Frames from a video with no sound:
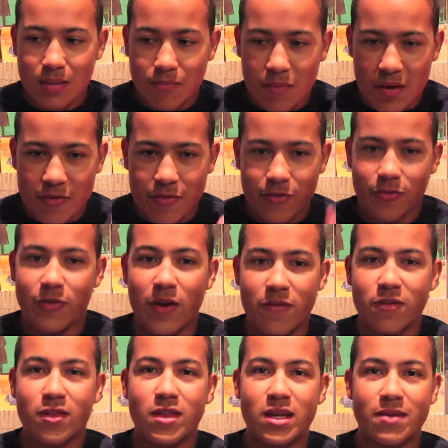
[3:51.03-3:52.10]
my
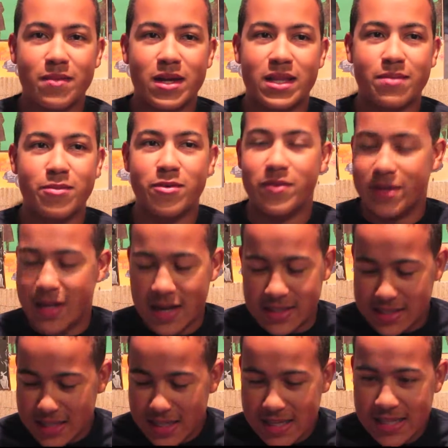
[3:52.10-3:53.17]
favorite thing about the movie. That
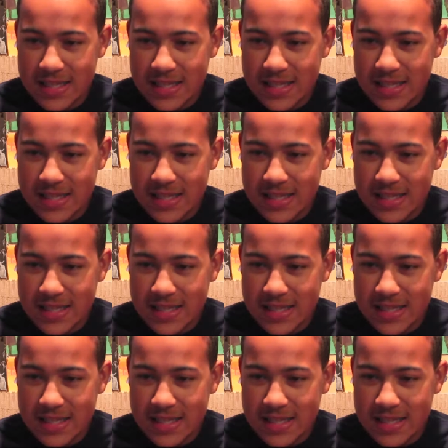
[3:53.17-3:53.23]
is